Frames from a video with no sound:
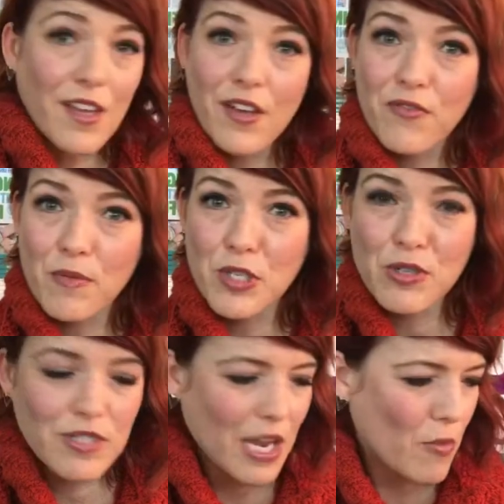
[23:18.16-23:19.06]
from
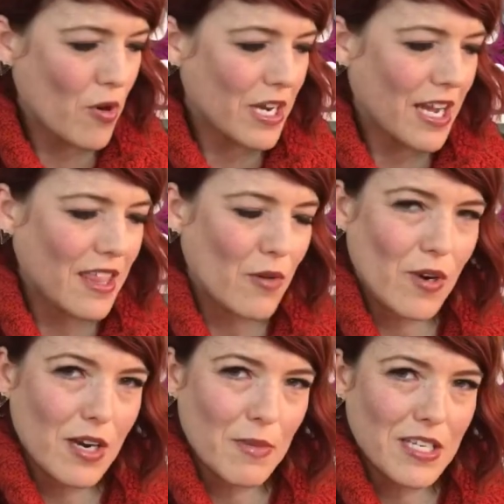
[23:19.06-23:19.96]
Tuesday morning. I think we're
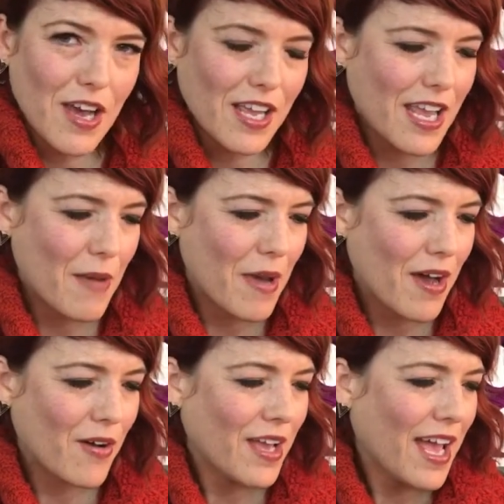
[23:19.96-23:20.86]
going to be talking about